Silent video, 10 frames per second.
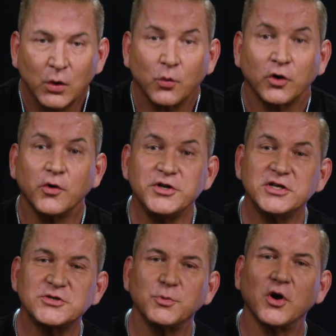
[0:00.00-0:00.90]
We're going to
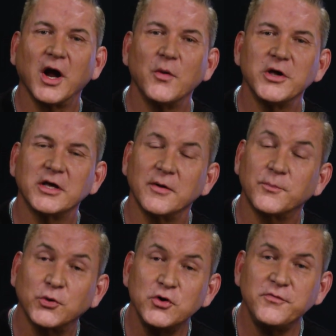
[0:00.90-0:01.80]
explore how we can
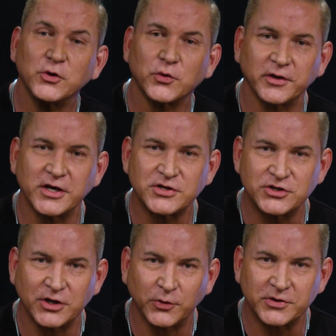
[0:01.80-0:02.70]
improve your
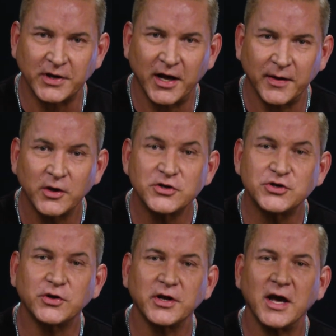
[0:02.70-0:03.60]
relationship with time so
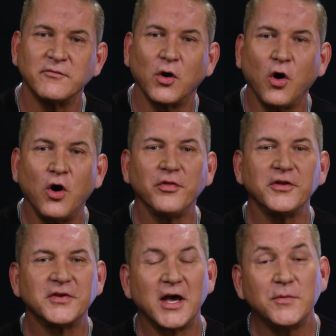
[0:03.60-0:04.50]
you can have all the
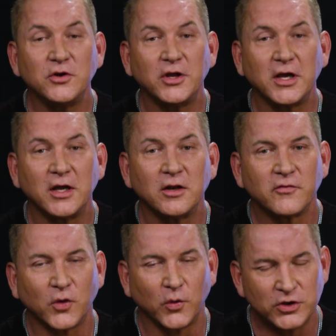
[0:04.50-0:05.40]
time you need
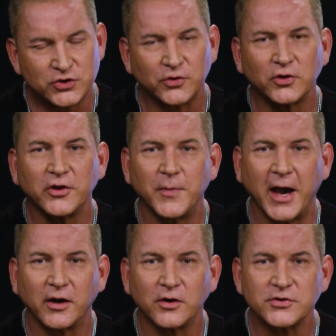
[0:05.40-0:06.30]
for what truly
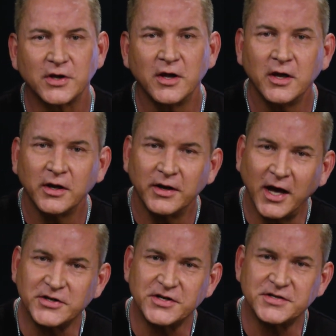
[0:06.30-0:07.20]
matters.
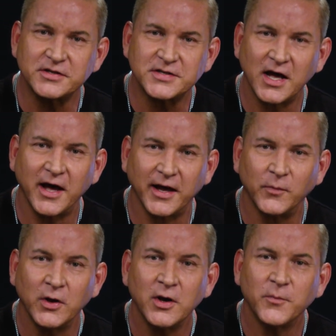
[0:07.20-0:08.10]
Not just the time,
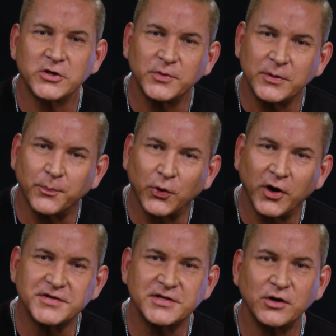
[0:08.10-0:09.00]
but to be
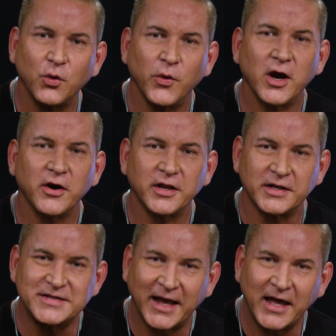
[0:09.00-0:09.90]
present, aware, and
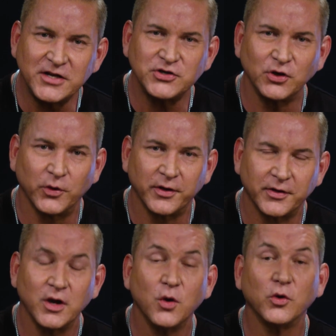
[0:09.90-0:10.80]
intentional with
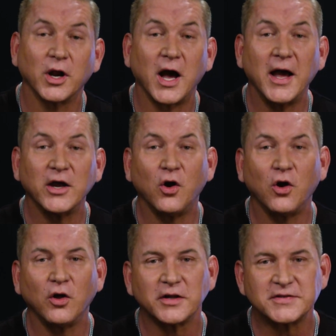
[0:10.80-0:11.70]
it, what I
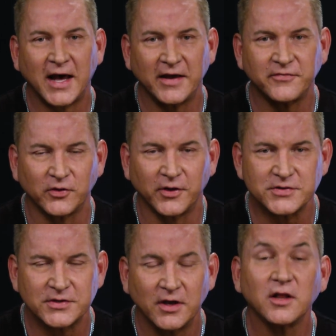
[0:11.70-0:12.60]
call
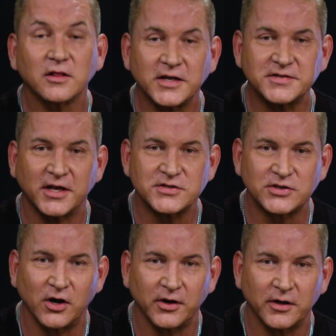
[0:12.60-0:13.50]
timefulness. Let's get
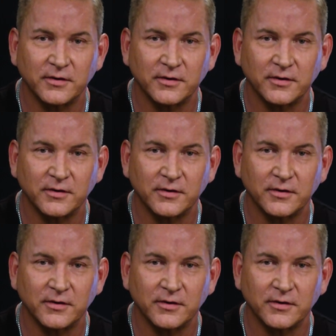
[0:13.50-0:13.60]
started.